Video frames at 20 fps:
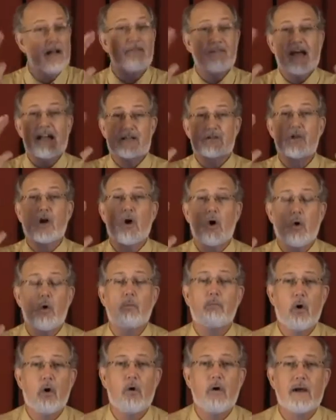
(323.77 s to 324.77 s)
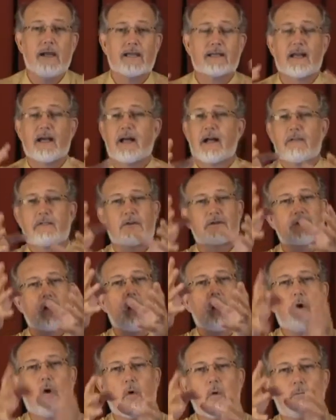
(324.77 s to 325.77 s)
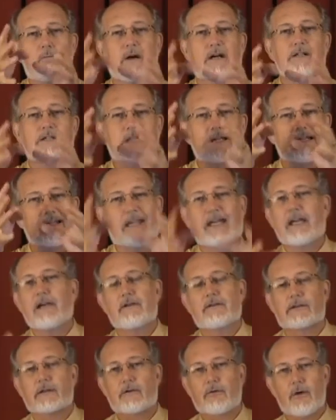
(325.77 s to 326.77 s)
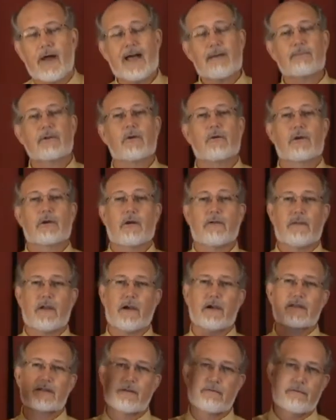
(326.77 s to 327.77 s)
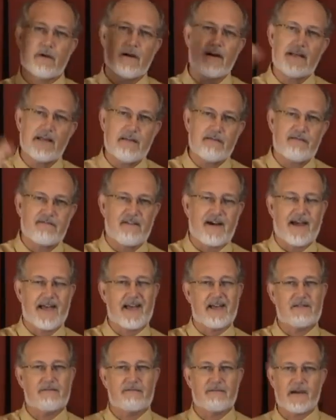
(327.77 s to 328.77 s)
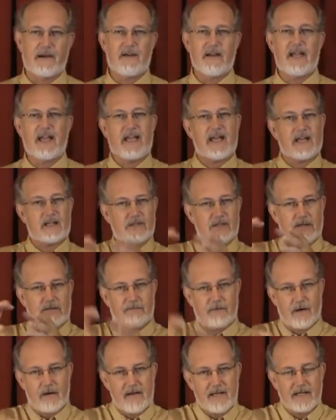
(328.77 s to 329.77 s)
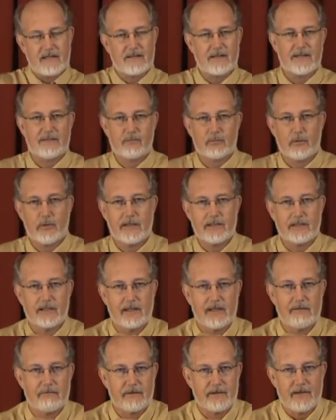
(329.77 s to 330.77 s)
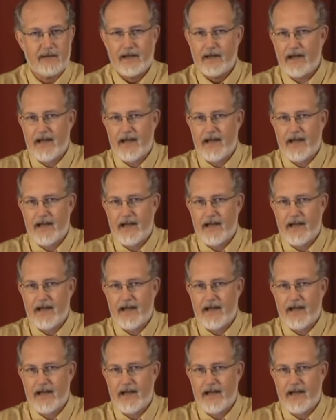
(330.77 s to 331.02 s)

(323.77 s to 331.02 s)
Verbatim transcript: That's the whole point. There's a whole bunch of layers of crap going on there. It's a very defiant, very edgy, very contemporary delivery.